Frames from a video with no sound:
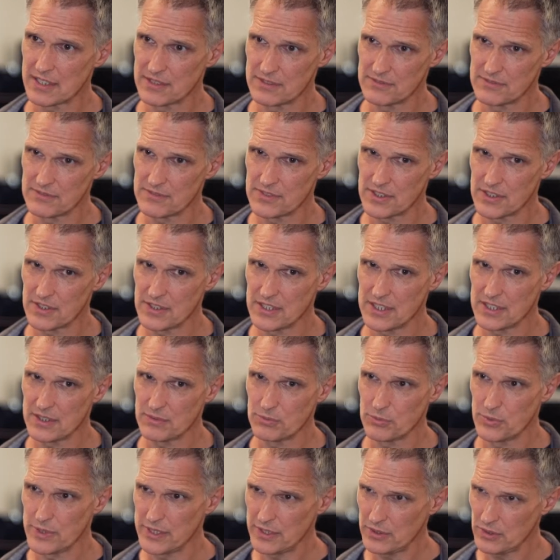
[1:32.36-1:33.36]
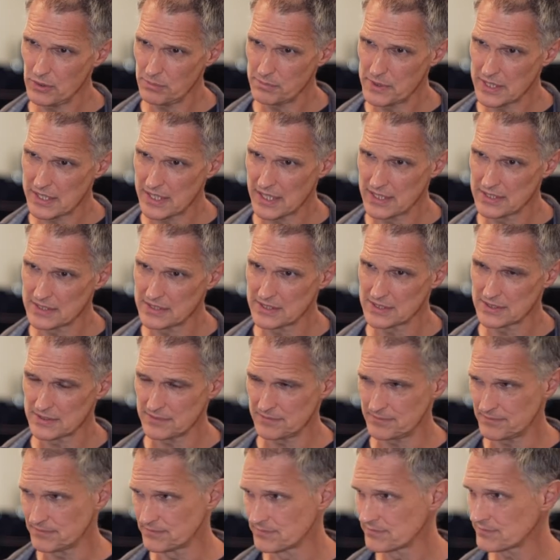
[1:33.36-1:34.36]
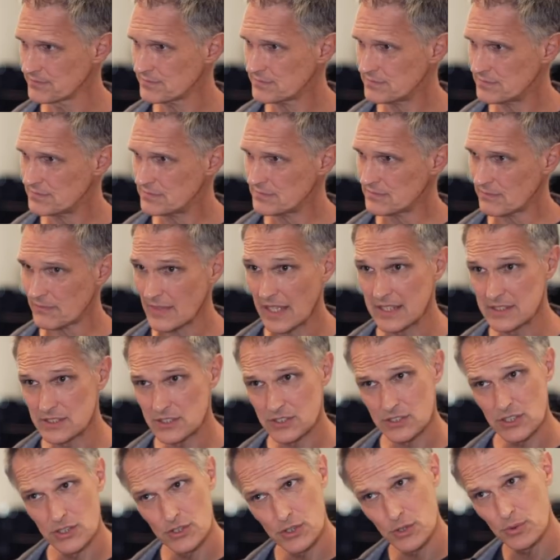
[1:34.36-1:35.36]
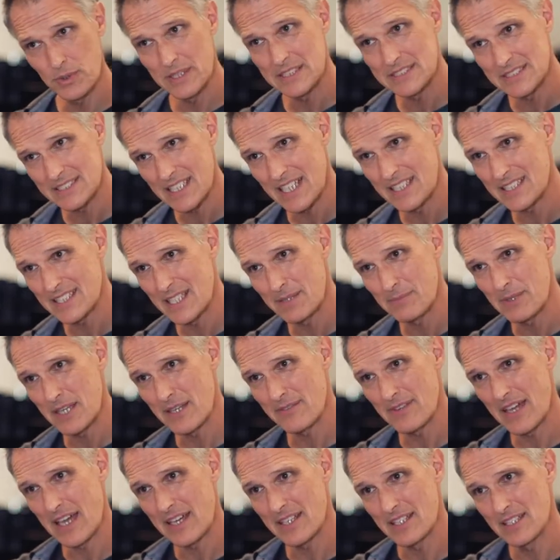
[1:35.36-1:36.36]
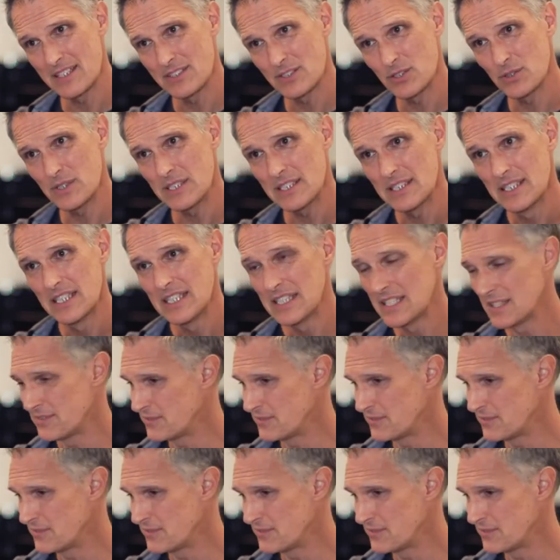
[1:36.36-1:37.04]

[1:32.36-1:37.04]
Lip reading: and very real, because it's the new insight they may have had into it.